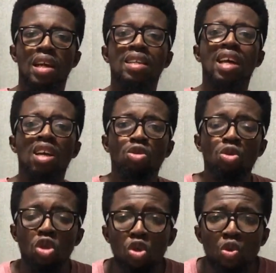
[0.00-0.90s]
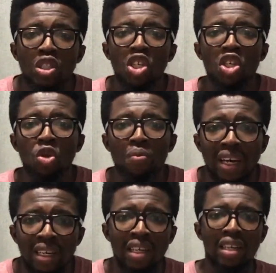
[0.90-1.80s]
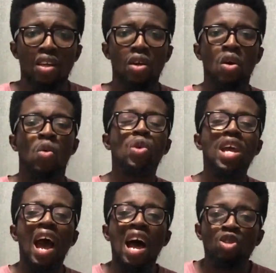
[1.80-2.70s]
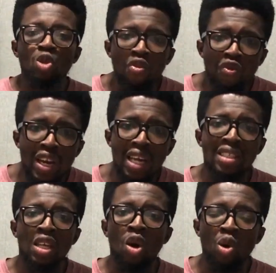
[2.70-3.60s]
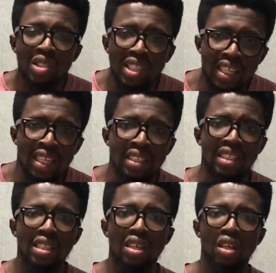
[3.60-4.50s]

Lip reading: It has to do with human. We are suffering as a continent.